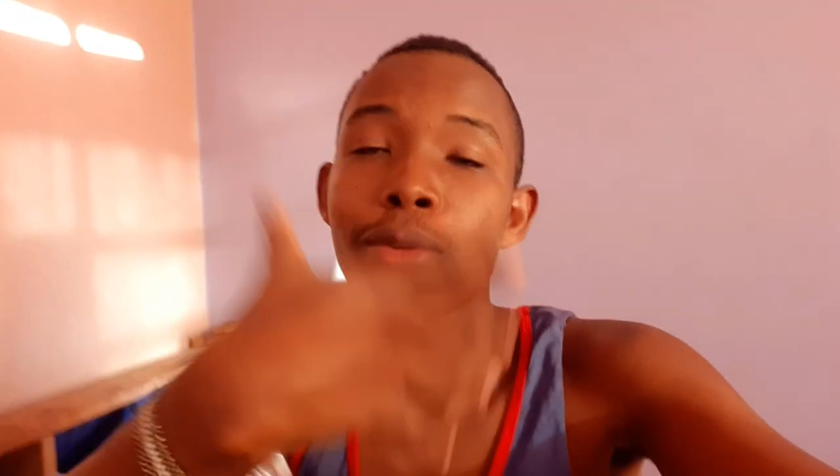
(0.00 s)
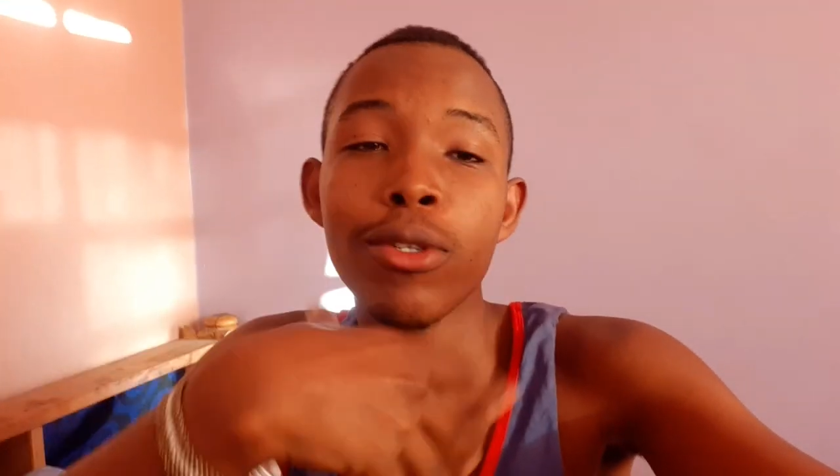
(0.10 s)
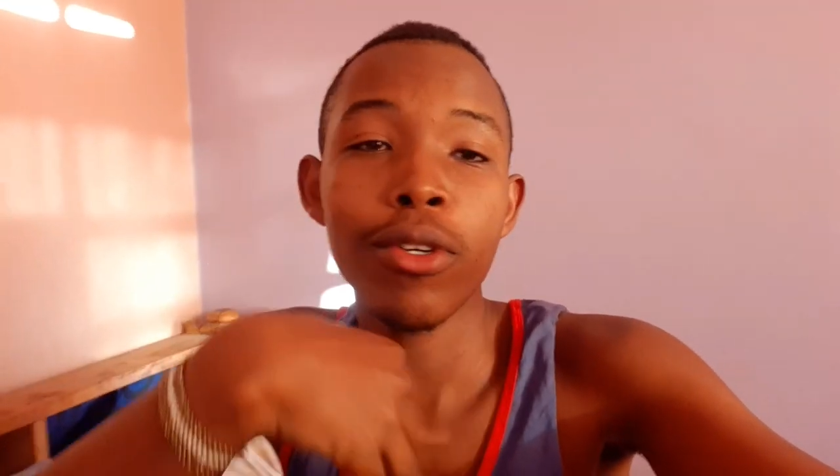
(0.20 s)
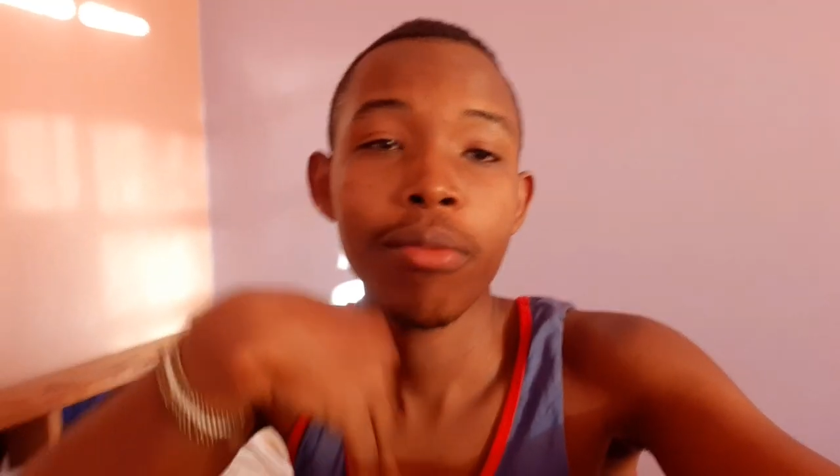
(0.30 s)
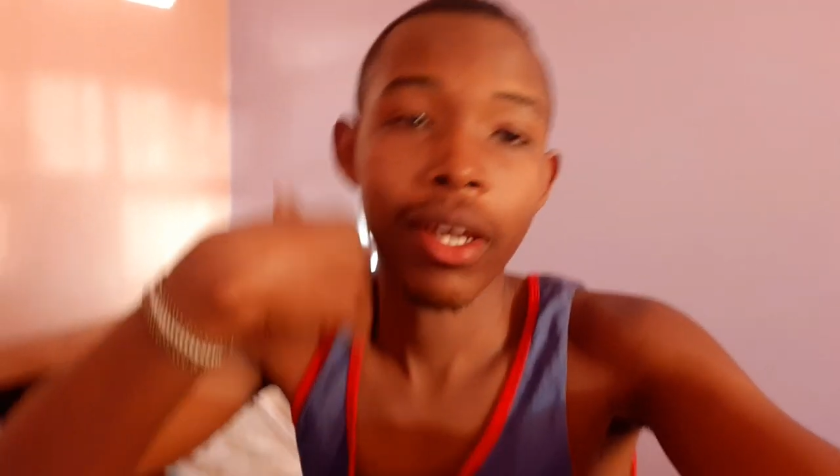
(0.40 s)

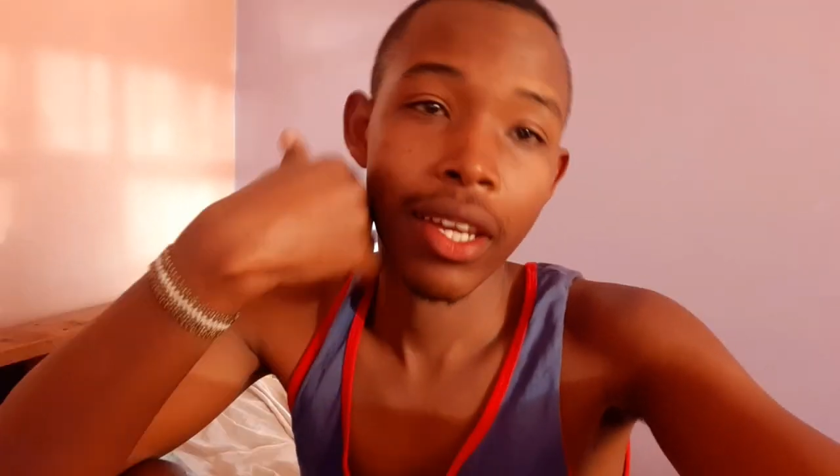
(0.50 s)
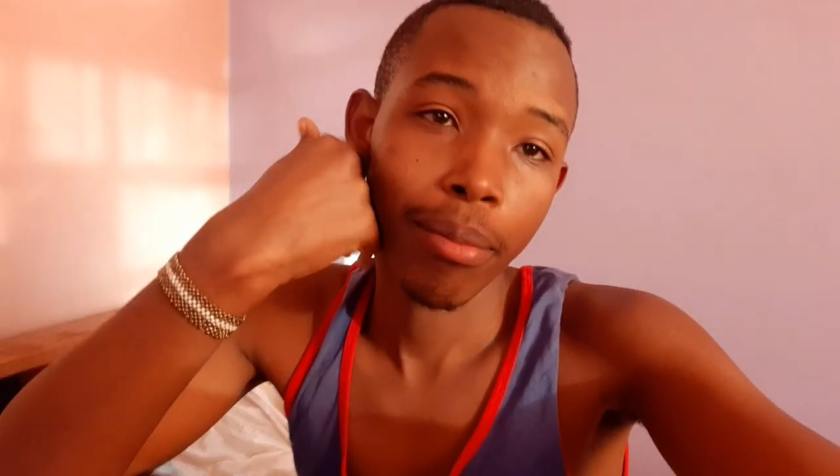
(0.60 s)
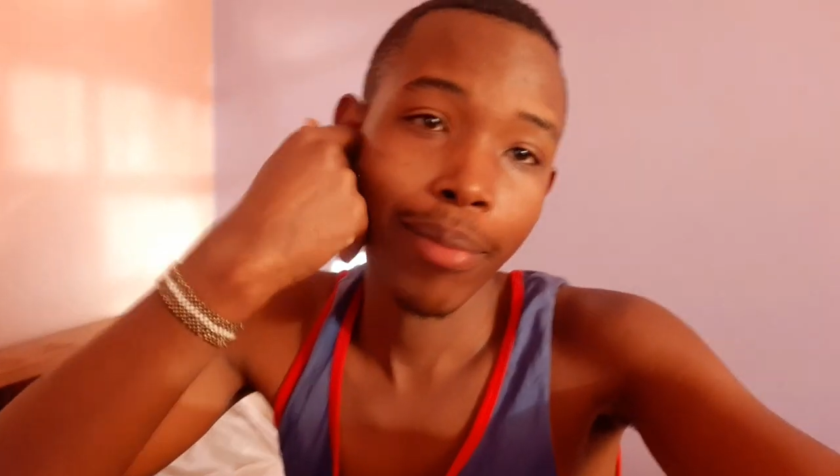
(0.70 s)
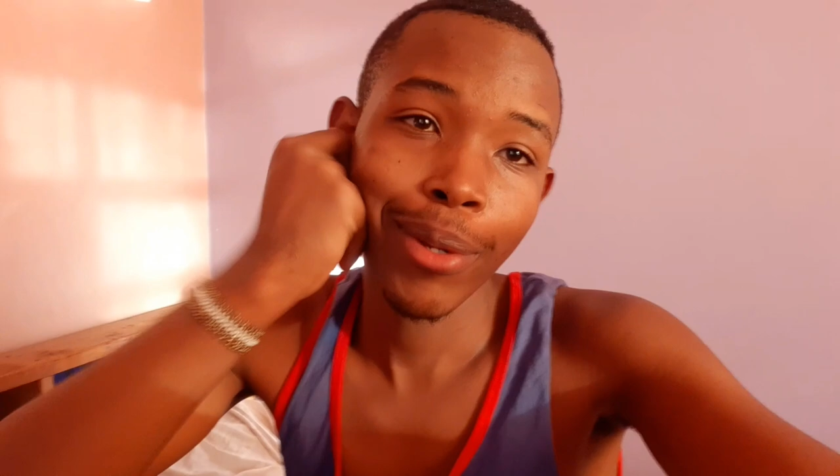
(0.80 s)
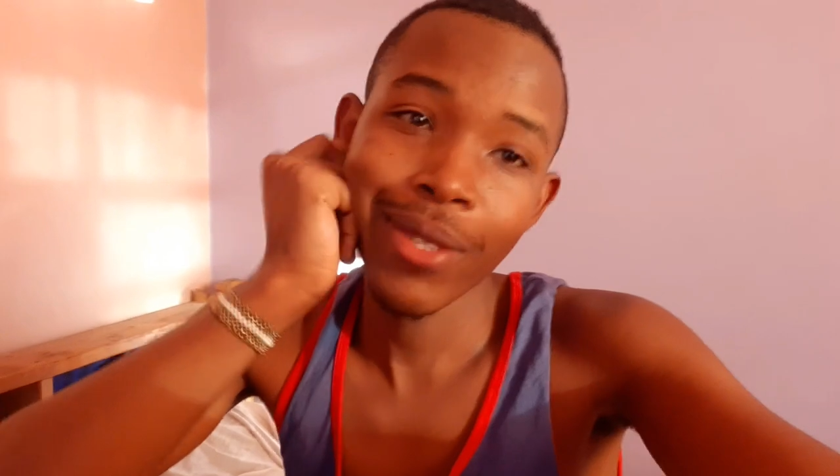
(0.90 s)
put on
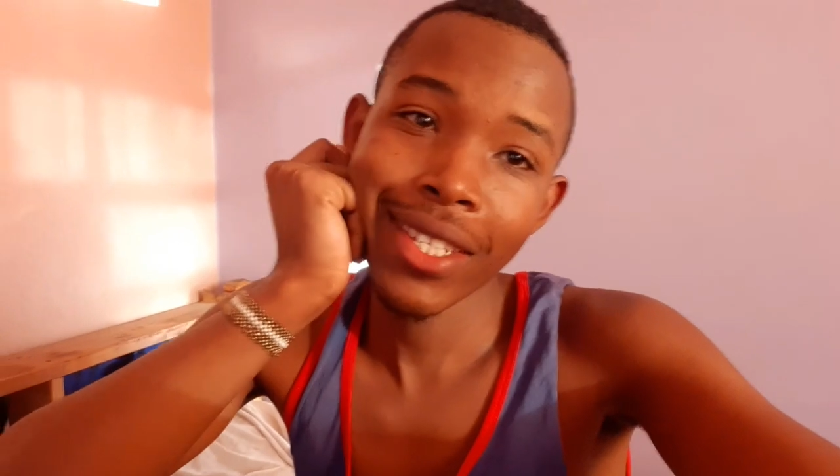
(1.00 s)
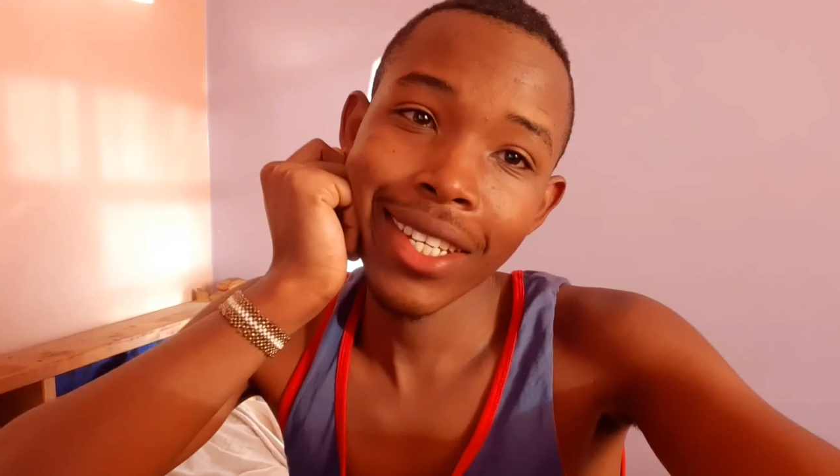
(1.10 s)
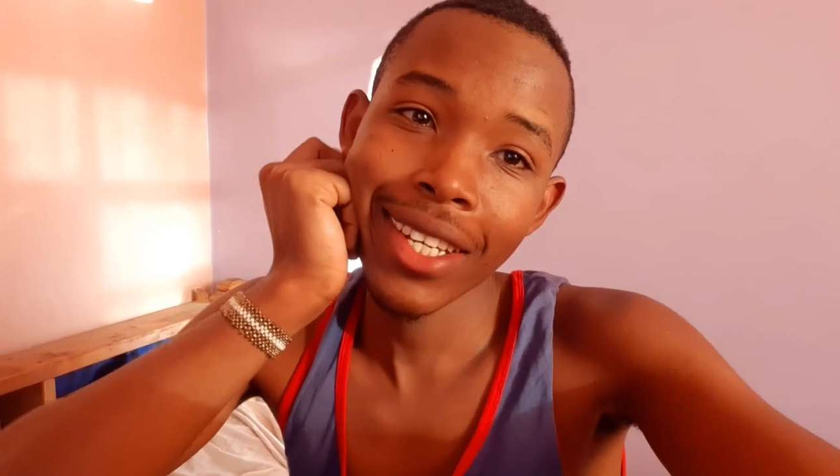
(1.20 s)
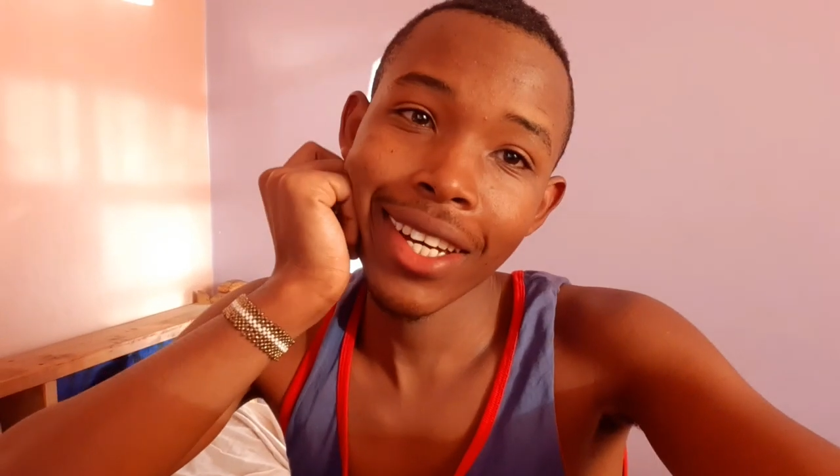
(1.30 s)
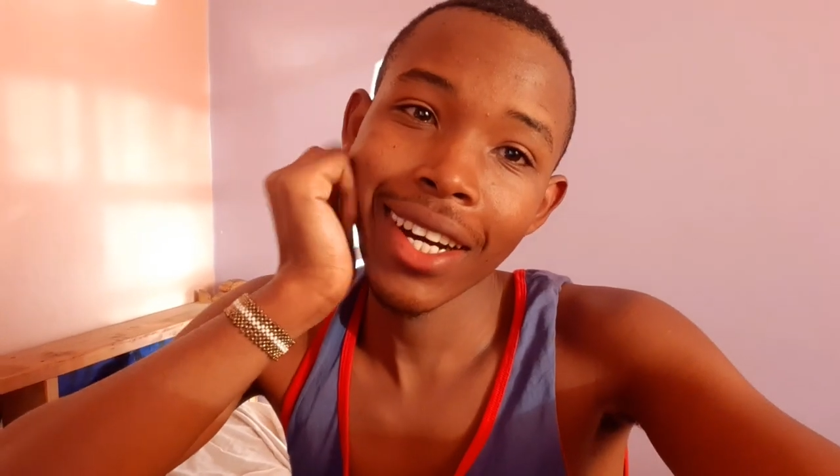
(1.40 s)
my music